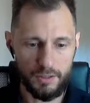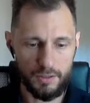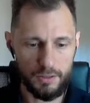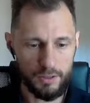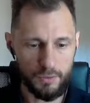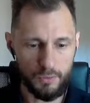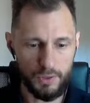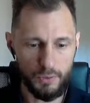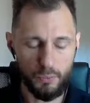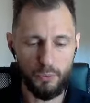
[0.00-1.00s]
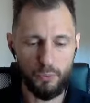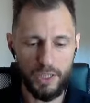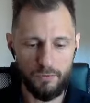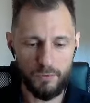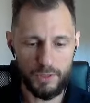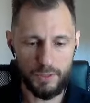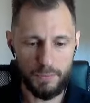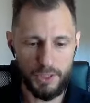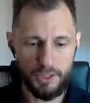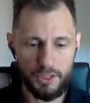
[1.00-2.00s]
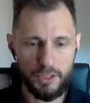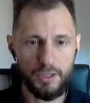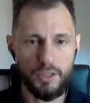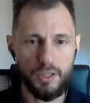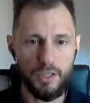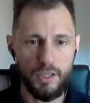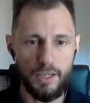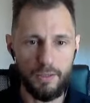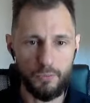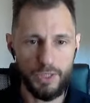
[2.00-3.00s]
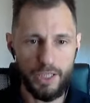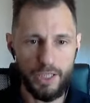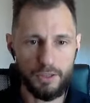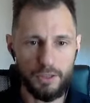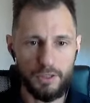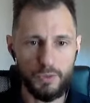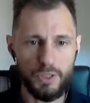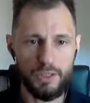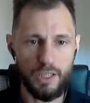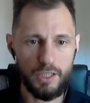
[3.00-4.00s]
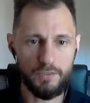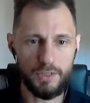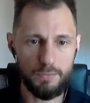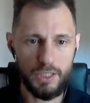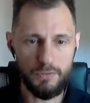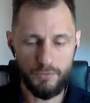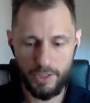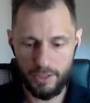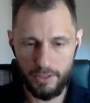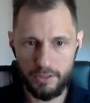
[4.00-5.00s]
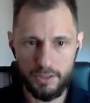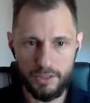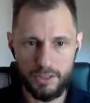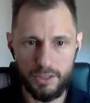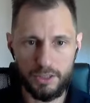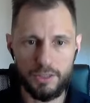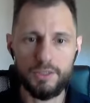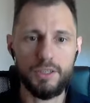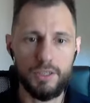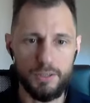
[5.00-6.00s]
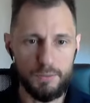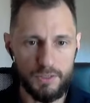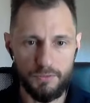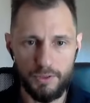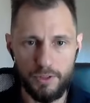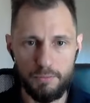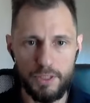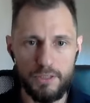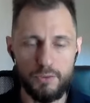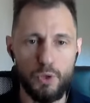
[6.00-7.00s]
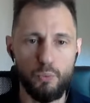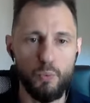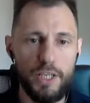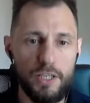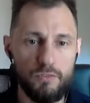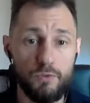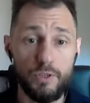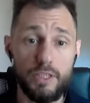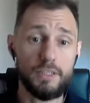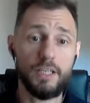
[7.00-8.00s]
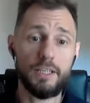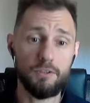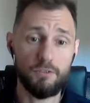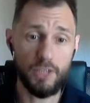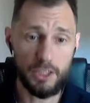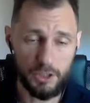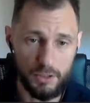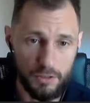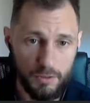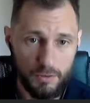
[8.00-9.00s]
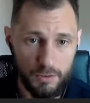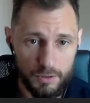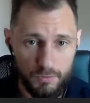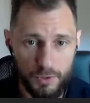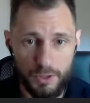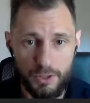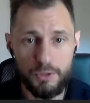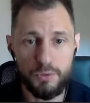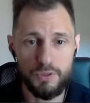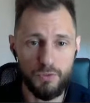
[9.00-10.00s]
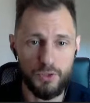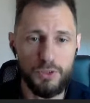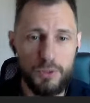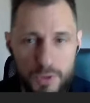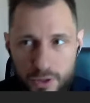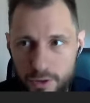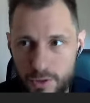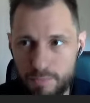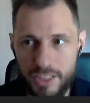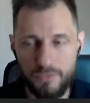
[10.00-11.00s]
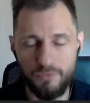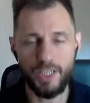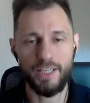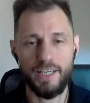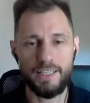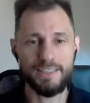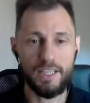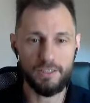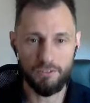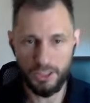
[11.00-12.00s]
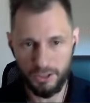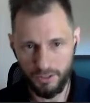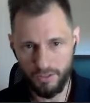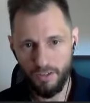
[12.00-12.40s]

so we wait for speech, and we're not even specifying any transitions here specifically, because we're waiting for a digression, for the user to specify a digression.